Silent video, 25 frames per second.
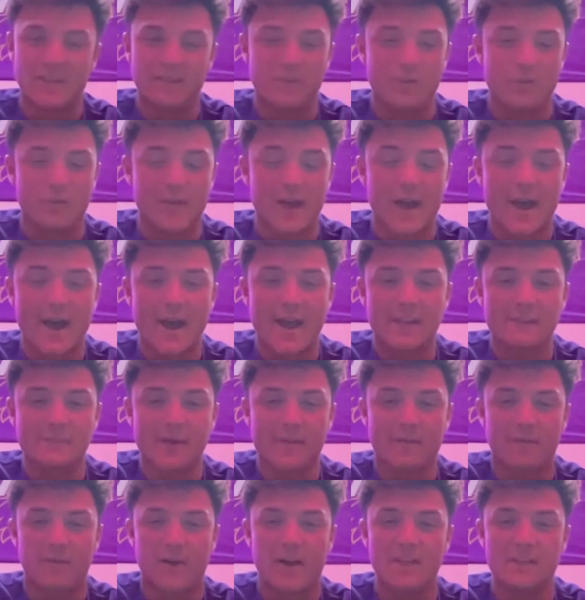you guys, my
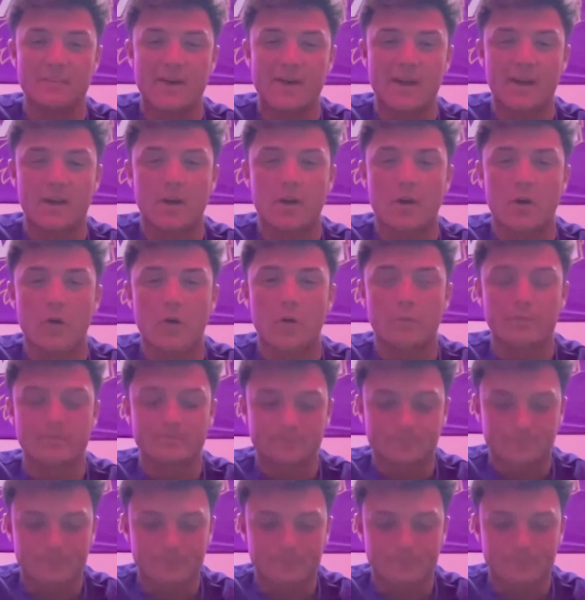friends back home.